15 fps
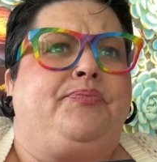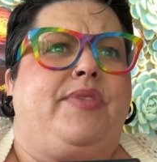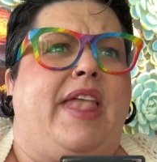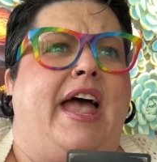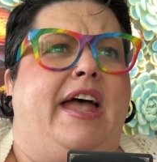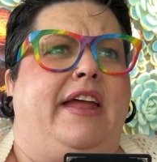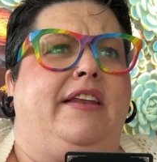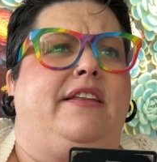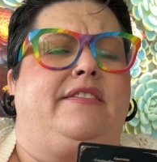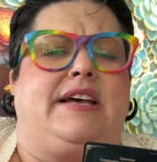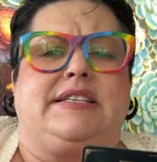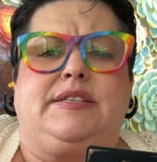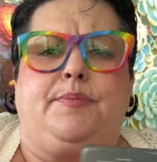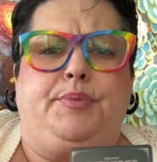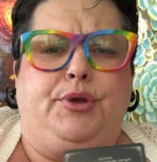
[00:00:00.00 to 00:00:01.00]
And
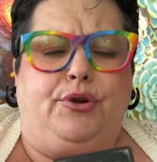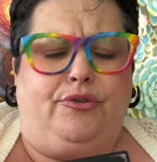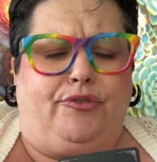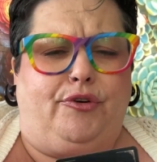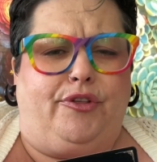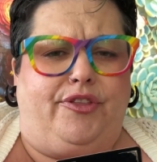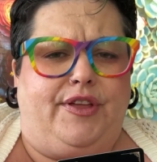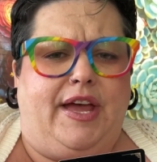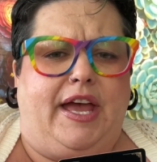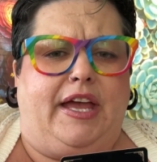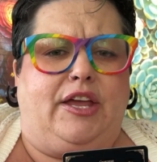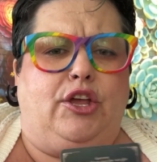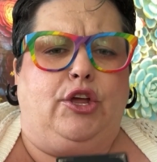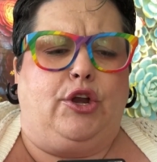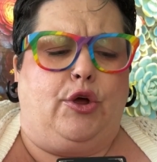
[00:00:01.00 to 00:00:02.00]
that's a beautiful
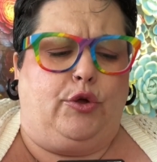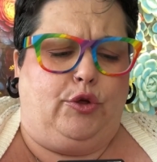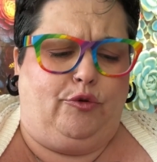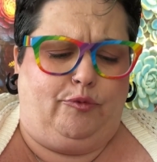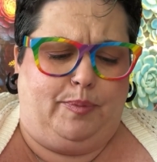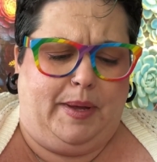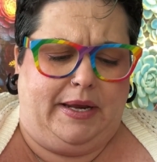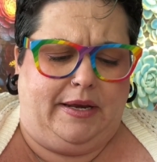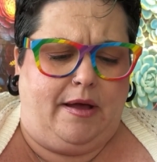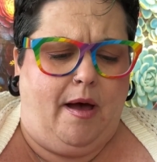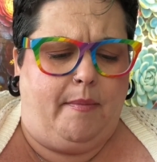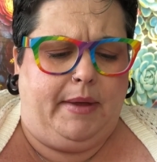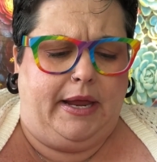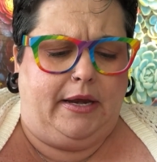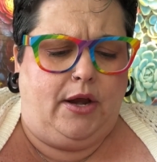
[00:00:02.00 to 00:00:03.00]
thing. You know, you've been
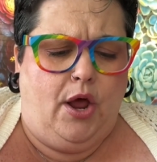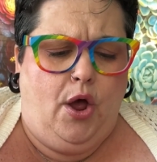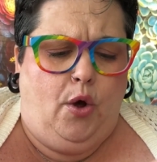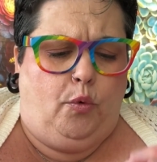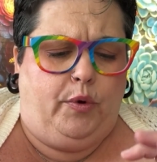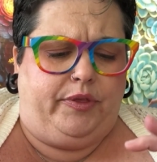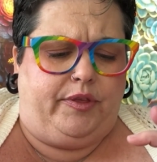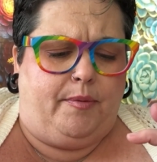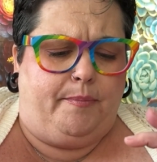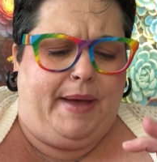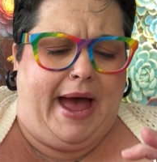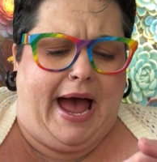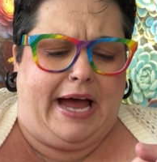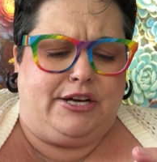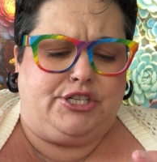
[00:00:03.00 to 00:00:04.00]
coming with
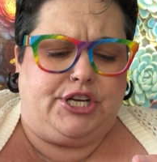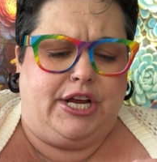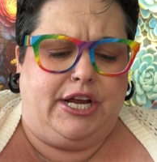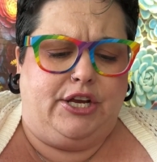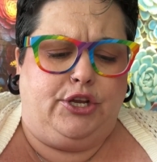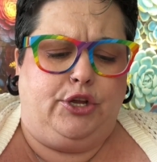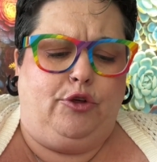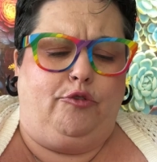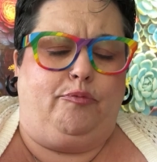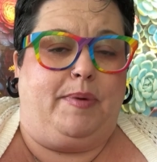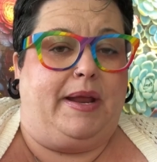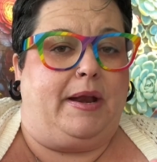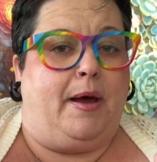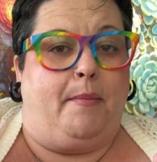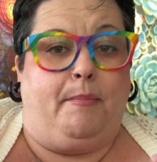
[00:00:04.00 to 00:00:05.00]
compassion, you've
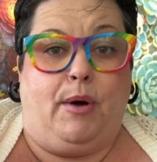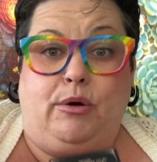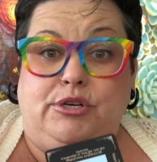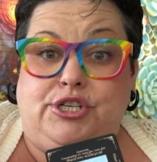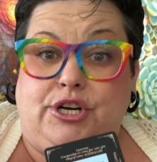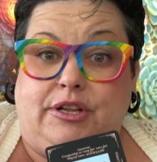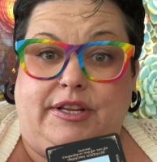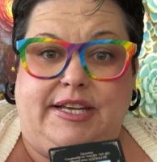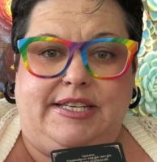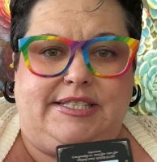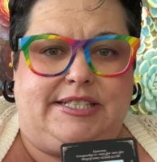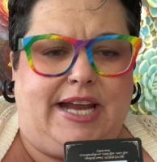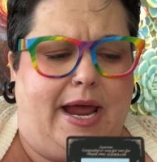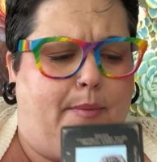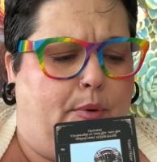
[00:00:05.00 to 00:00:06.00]
been emotionally
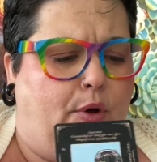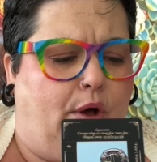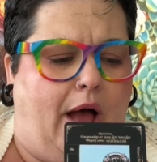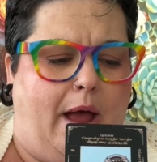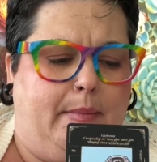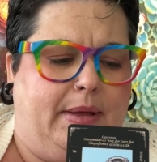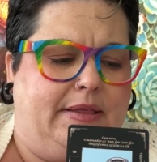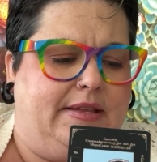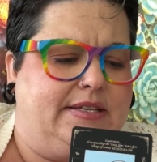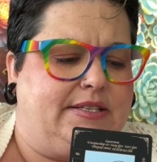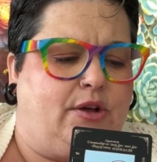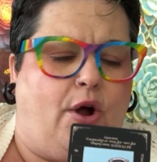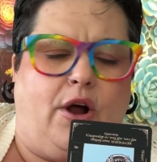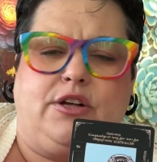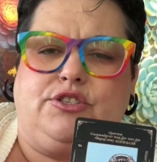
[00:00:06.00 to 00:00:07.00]
stable. I mean, these
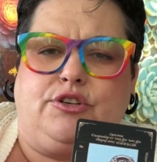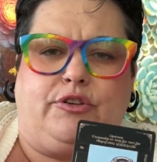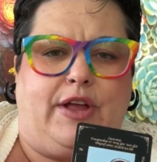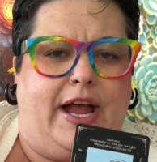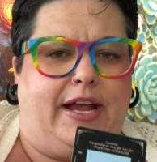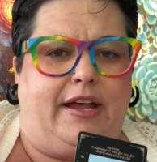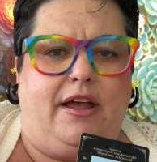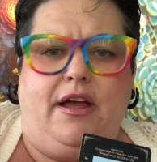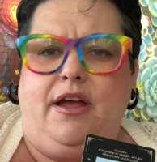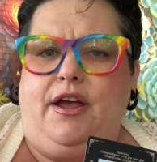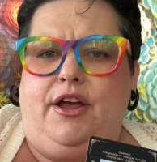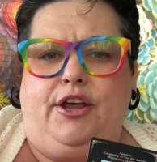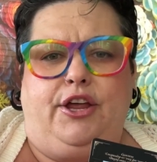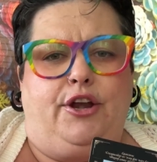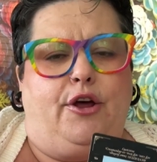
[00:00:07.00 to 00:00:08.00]
cards are like,
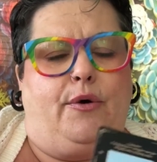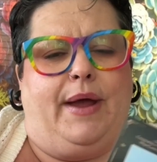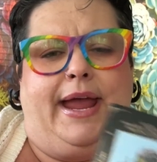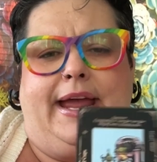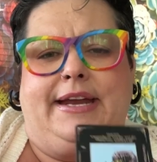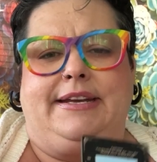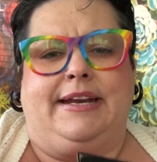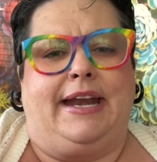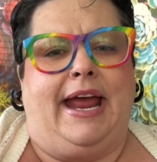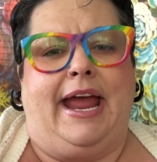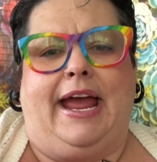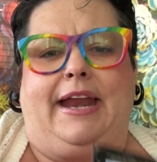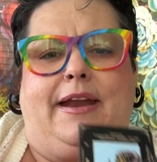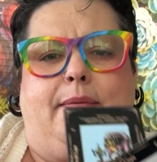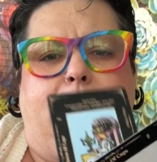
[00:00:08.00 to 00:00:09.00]
you know, hand in
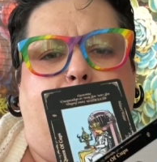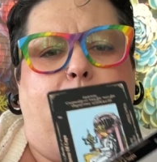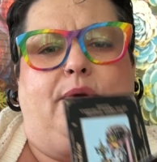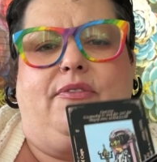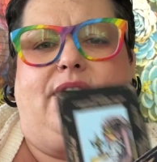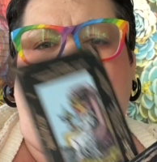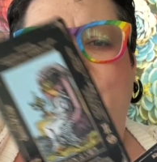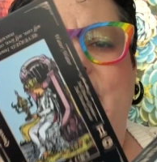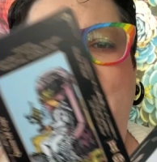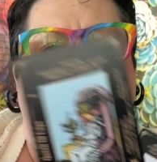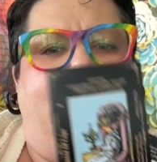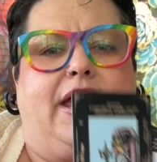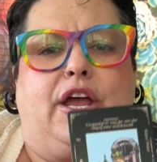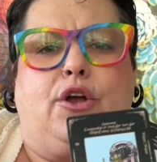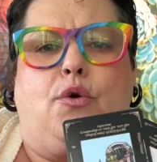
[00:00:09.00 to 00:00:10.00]
hand. I mean, we've got the
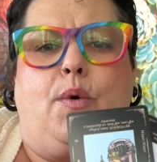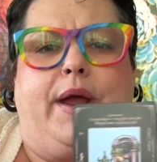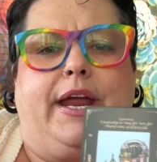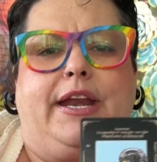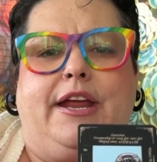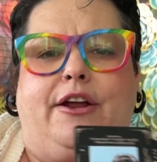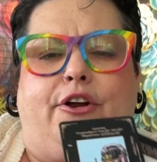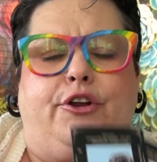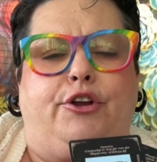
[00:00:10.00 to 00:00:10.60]
king and queen here.